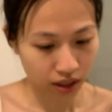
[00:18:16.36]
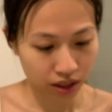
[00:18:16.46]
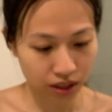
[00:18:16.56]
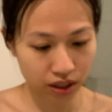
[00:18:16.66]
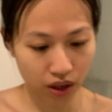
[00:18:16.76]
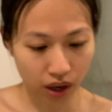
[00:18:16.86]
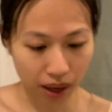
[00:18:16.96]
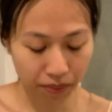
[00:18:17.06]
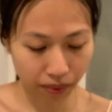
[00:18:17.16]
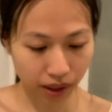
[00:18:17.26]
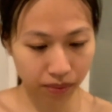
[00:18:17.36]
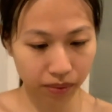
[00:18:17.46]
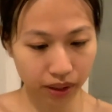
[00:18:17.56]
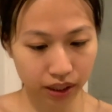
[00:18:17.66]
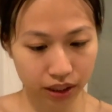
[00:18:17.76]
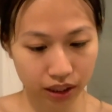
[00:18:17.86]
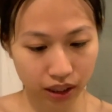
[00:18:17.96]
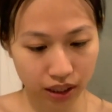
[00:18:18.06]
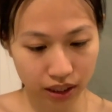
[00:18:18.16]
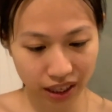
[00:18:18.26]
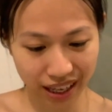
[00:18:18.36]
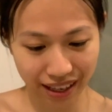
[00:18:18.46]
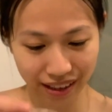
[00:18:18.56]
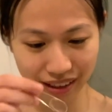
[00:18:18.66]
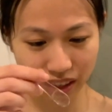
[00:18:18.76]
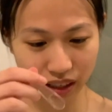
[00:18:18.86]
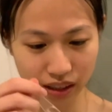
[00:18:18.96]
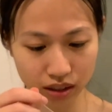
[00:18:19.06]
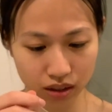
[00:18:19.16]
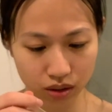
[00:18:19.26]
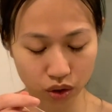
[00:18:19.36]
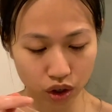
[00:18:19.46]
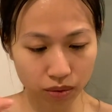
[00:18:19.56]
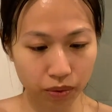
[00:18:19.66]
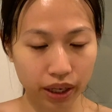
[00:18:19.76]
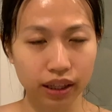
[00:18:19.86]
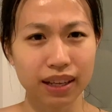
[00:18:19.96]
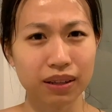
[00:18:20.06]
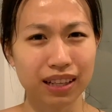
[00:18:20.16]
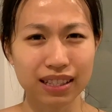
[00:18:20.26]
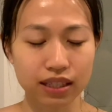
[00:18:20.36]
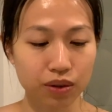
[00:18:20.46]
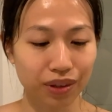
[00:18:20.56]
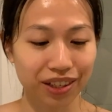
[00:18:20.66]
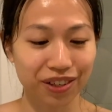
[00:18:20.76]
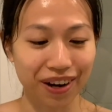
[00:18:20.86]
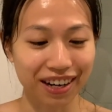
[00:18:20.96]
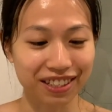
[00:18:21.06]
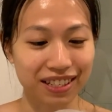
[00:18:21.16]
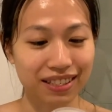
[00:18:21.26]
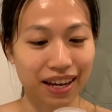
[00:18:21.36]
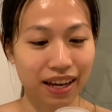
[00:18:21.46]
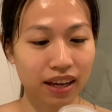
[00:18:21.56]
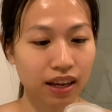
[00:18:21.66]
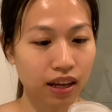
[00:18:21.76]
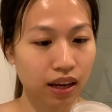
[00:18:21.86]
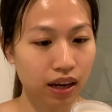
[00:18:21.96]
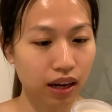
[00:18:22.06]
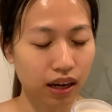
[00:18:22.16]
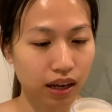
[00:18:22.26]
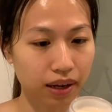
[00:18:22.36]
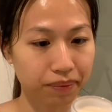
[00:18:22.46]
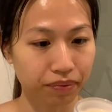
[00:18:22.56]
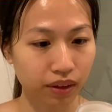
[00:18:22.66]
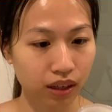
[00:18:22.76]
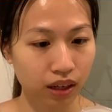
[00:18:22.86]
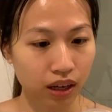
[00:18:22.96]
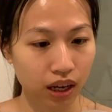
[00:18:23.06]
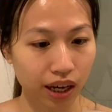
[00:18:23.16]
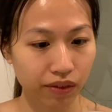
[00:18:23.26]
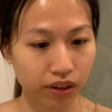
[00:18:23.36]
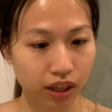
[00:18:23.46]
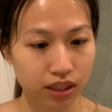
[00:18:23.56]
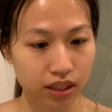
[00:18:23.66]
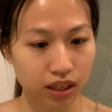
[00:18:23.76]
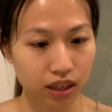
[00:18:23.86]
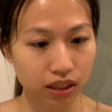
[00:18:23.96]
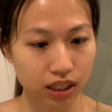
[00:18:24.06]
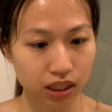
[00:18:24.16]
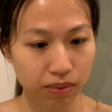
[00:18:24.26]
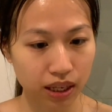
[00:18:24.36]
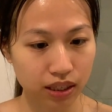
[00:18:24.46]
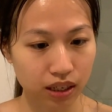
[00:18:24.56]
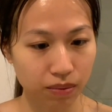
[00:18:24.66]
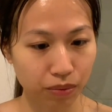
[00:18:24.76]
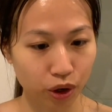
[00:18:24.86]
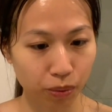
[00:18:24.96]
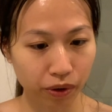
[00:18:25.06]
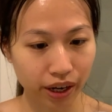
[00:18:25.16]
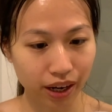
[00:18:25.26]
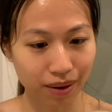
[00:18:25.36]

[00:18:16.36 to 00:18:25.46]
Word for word: So I'm probably just gonna take like a scoop. Wait, let, let's see what the directions say. Um, after cleansing, dispense an appropriate